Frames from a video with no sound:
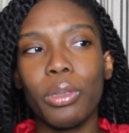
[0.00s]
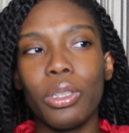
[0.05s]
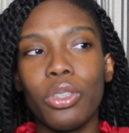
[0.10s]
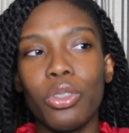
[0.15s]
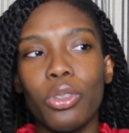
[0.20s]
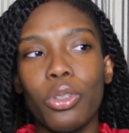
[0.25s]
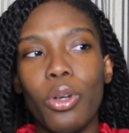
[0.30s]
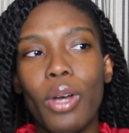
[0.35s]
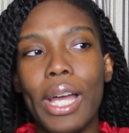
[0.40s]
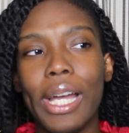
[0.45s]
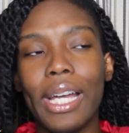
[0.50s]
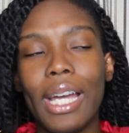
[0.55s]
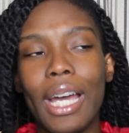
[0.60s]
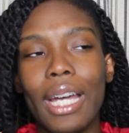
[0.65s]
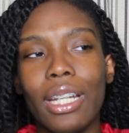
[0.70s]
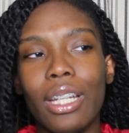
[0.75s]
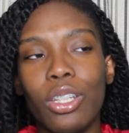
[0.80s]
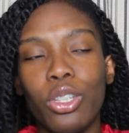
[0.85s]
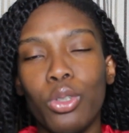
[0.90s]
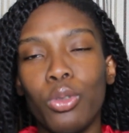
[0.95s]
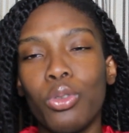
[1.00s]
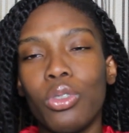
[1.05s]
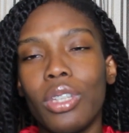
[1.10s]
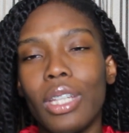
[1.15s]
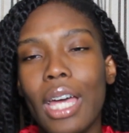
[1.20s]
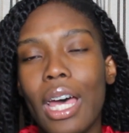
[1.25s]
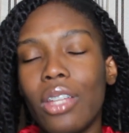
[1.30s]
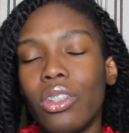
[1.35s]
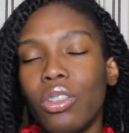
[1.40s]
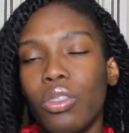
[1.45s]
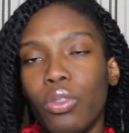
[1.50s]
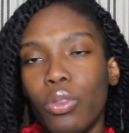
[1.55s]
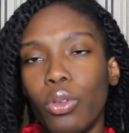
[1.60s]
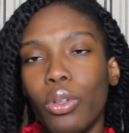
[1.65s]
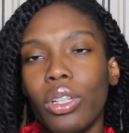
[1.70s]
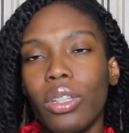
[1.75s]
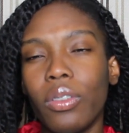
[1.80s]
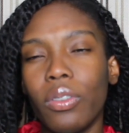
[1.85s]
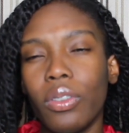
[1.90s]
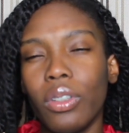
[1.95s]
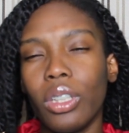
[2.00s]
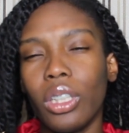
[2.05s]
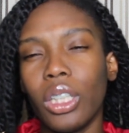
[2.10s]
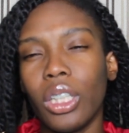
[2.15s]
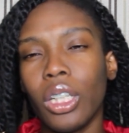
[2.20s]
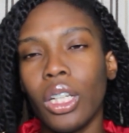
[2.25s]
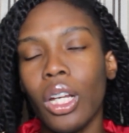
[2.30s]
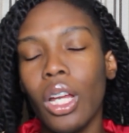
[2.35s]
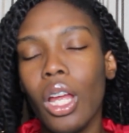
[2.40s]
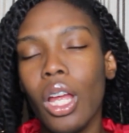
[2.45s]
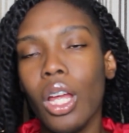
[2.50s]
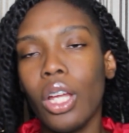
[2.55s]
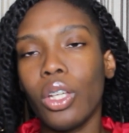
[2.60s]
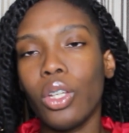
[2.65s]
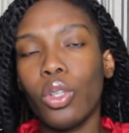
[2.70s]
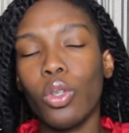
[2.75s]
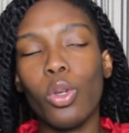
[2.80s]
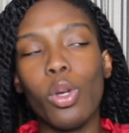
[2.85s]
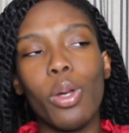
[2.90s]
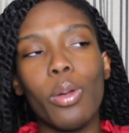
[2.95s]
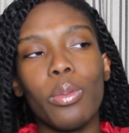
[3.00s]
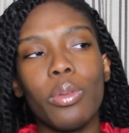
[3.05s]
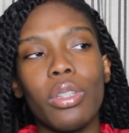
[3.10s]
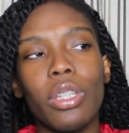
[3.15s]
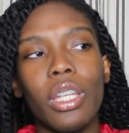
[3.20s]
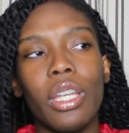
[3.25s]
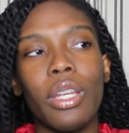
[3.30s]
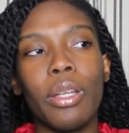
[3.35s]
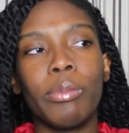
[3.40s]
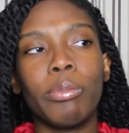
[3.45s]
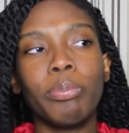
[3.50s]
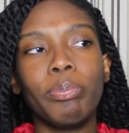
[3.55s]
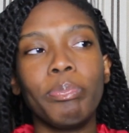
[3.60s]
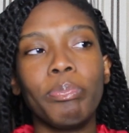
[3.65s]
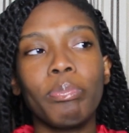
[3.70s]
and so I kind of used it as a void filler, you know what I'm saying?